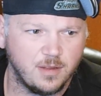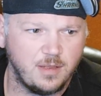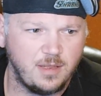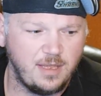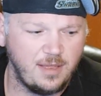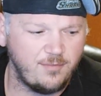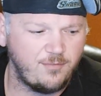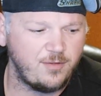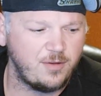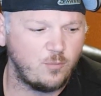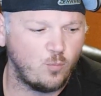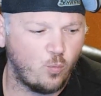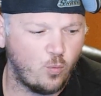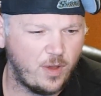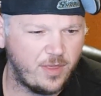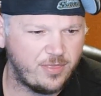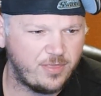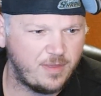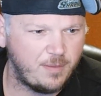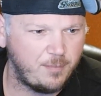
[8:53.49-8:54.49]
even
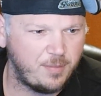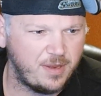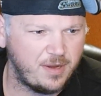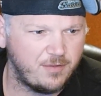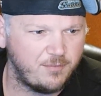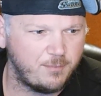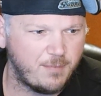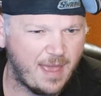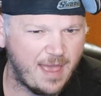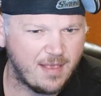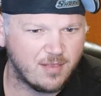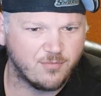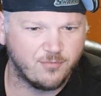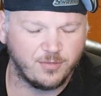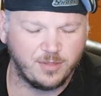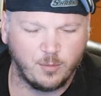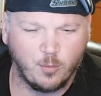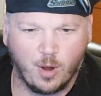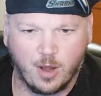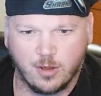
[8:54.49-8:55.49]
with it being
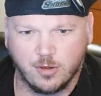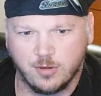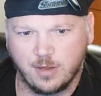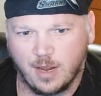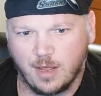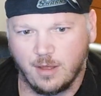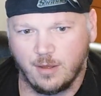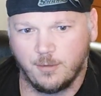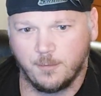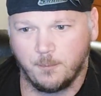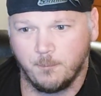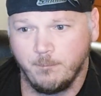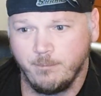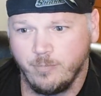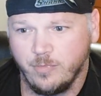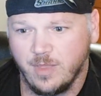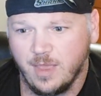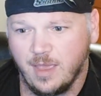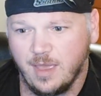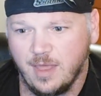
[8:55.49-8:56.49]
massively watered down
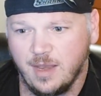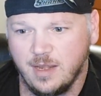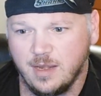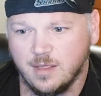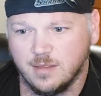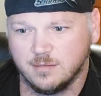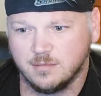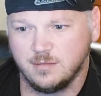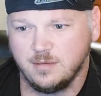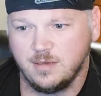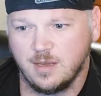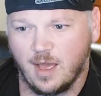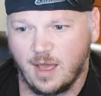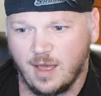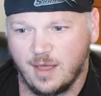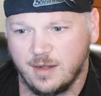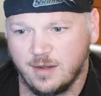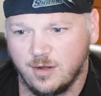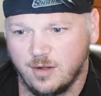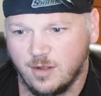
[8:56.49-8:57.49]
and
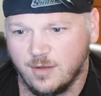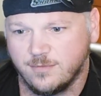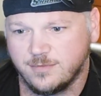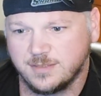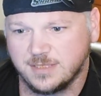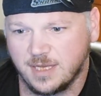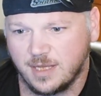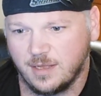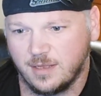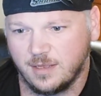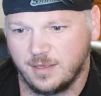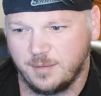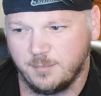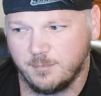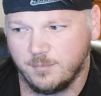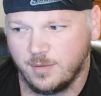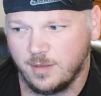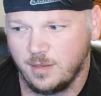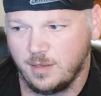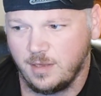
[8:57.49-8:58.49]
not enough
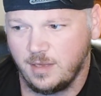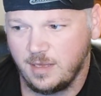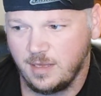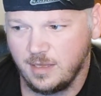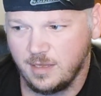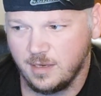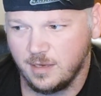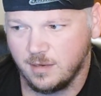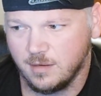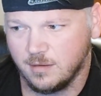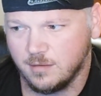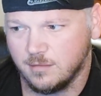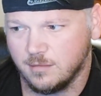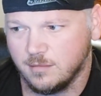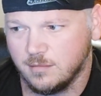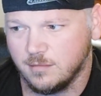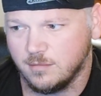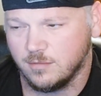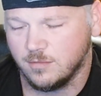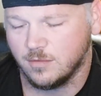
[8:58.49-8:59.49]
time in
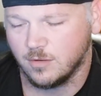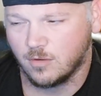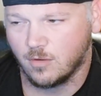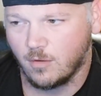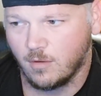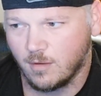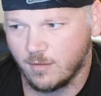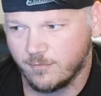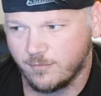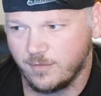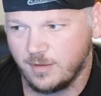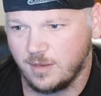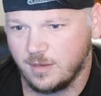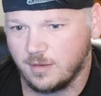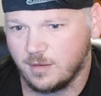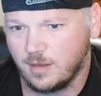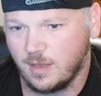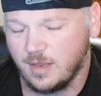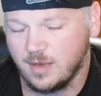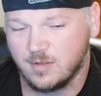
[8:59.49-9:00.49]
the
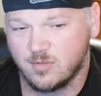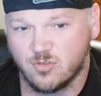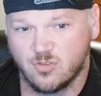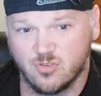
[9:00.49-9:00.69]
coffee, it's